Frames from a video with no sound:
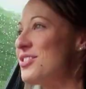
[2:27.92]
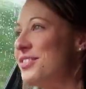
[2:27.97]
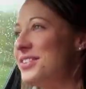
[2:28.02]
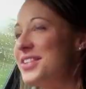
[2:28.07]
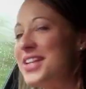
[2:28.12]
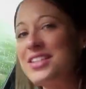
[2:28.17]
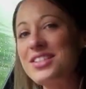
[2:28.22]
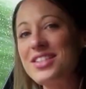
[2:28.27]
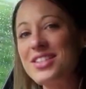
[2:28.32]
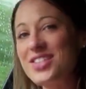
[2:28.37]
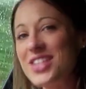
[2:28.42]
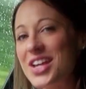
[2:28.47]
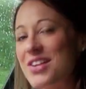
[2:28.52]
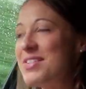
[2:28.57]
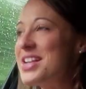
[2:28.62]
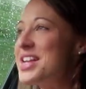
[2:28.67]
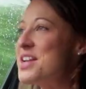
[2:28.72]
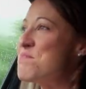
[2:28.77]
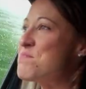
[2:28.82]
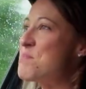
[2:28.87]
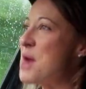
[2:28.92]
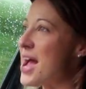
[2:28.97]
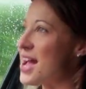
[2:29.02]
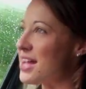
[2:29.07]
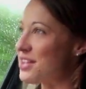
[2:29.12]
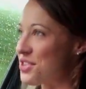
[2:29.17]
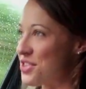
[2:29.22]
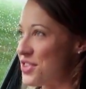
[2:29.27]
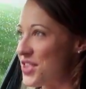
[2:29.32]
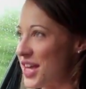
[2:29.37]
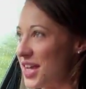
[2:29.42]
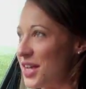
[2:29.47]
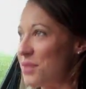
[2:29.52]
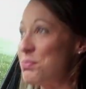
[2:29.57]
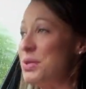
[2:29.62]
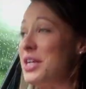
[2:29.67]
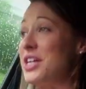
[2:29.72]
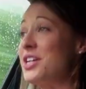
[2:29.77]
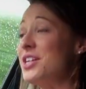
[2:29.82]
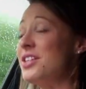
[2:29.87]
not necessarily a bad thing
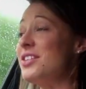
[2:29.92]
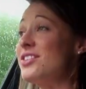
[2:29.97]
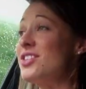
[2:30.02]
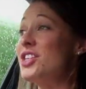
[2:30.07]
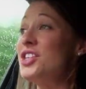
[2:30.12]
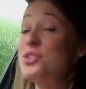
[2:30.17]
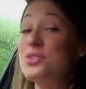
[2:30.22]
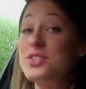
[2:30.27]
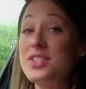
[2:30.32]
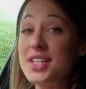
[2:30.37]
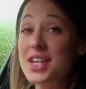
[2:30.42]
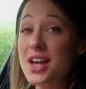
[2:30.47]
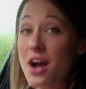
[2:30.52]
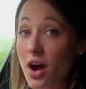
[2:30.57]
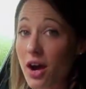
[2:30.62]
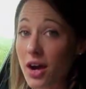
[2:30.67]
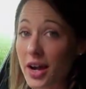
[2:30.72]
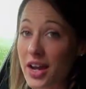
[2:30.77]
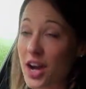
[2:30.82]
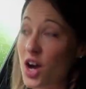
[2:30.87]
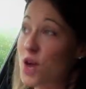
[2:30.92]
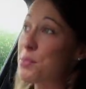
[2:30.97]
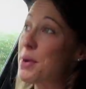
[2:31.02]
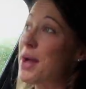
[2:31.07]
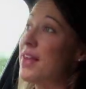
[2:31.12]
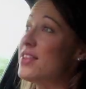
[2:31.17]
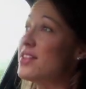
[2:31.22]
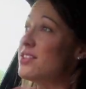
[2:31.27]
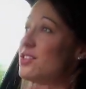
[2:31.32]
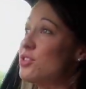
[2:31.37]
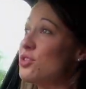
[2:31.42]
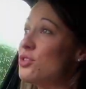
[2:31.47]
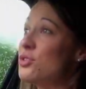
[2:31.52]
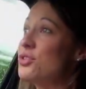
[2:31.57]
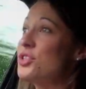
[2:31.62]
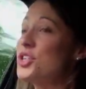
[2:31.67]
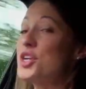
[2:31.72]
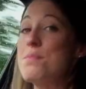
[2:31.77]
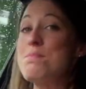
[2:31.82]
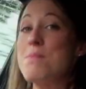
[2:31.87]
because you sit high up and there's a
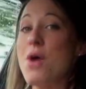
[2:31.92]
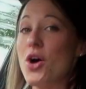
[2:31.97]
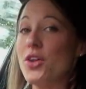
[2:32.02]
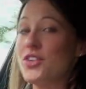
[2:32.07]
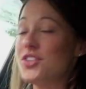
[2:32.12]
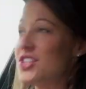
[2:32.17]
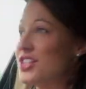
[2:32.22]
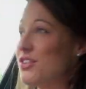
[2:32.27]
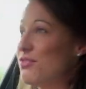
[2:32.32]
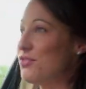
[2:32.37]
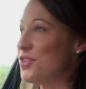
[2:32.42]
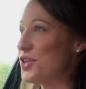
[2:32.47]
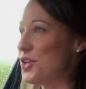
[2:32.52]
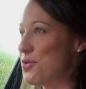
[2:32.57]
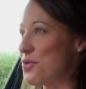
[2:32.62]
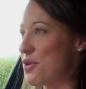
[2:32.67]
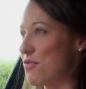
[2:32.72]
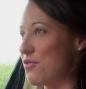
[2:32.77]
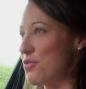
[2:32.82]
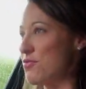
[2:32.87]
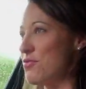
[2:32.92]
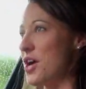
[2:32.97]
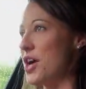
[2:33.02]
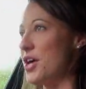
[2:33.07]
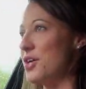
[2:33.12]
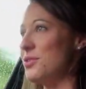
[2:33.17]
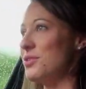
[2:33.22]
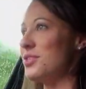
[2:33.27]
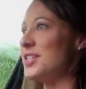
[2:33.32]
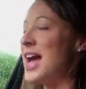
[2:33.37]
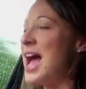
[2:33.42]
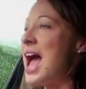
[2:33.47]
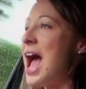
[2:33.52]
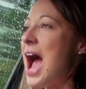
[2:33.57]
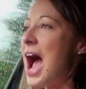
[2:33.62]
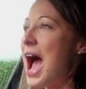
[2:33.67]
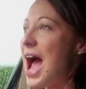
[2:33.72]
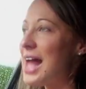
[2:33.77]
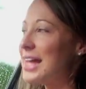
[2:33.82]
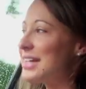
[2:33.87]
good commanding view of the road.
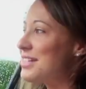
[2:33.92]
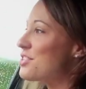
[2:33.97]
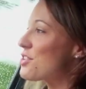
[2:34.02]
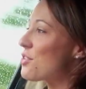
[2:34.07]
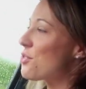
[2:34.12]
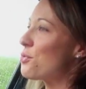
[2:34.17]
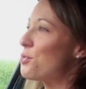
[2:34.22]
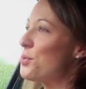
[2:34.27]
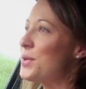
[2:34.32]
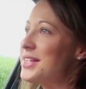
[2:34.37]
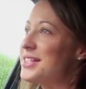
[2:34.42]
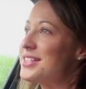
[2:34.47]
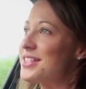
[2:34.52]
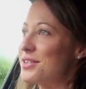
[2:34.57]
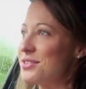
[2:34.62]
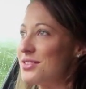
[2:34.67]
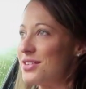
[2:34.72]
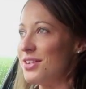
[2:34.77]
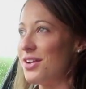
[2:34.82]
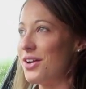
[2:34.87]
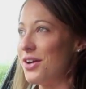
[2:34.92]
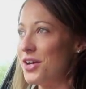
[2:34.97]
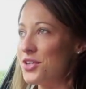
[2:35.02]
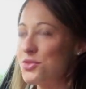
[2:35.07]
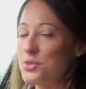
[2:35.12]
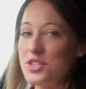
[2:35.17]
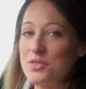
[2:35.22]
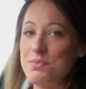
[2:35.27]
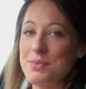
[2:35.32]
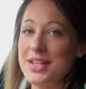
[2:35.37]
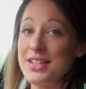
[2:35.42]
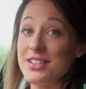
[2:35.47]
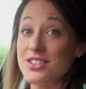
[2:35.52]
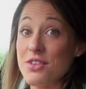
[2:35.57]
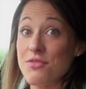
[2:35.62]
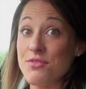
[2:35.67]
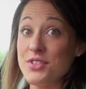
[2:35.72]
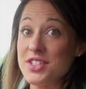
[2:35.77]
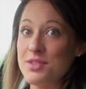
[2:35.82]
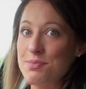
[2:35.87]
And the windows are large, which means
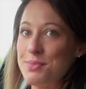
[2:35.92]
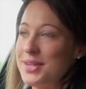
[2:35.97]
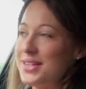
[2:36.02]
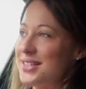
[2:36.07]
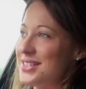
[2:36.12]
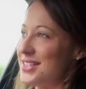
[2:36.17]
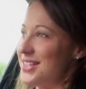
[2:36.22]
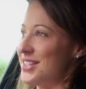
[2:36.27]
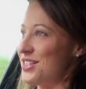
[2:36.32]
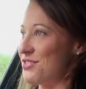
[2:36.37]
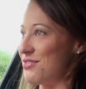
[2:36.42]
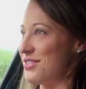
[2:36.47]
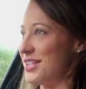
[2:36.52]
visibility is